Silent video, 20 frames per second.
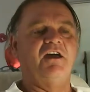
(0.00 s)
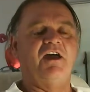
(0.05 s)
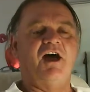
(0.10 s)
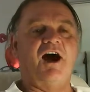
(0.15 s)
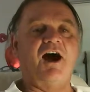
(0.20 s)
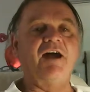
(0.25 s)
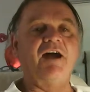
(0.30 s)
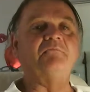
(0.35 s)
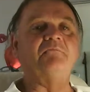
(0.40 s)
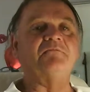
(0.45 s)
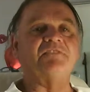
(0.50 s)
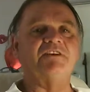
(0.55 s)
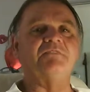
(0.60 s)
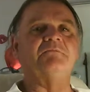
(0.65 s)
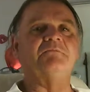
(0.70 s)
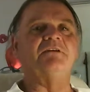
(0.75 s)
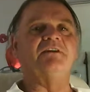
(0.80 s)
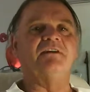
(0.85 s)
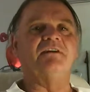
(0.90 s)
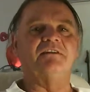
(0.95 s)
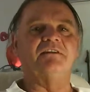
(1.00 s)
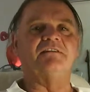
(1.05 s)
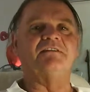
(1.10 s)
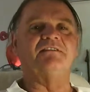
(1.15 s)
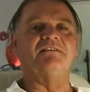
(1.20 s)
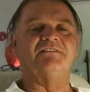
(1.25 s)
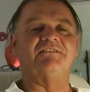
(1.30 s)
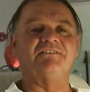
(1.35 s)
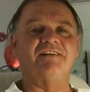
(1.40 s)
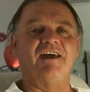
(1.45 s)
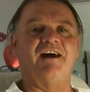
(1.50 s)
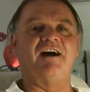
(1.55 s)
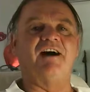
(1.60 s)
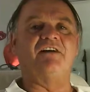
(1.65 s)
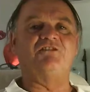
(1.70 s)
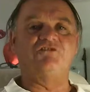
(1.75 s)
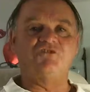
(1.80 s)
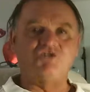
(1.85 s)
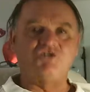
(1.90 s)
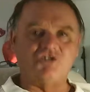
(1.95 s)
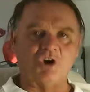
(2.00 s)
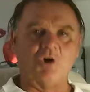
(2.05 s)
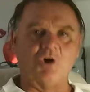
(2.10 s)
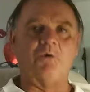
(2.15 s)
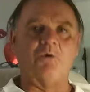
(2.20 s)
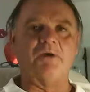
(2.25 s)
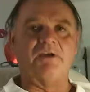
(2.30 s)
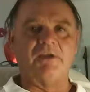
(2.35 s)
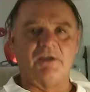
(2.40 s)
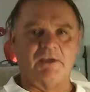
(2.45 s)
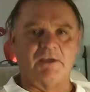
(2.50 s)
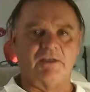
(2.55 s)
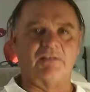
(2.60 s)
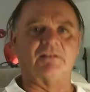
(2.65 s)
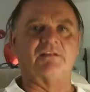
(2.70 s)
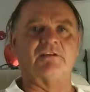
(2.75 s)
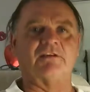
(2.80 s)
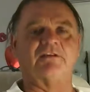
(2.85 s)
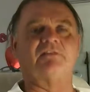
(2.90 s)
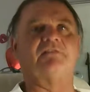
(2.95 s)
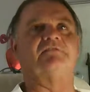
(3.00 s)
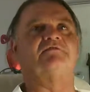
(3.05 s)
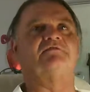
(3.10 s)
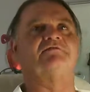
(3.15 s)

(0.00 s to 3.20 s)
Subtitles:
I am Timmy Henley's dad, Joey Henley.